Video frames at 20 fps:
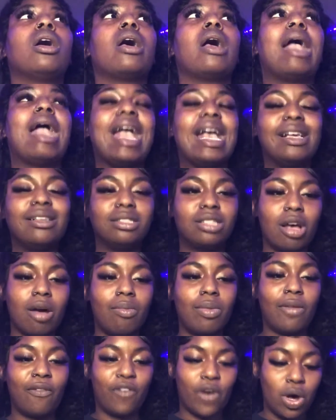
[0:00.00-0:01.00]
Hangs
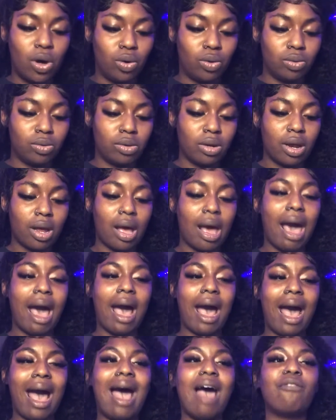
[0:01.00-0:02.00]
up the phone.
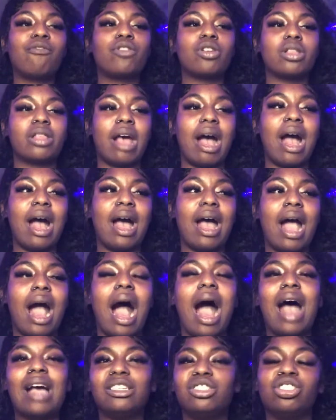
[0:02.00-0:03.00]
After that,
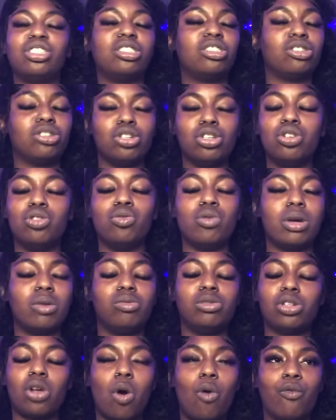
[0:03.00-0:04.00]
I just knew
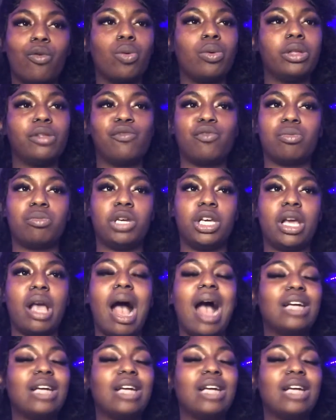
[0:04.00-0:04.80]
it was over with for me.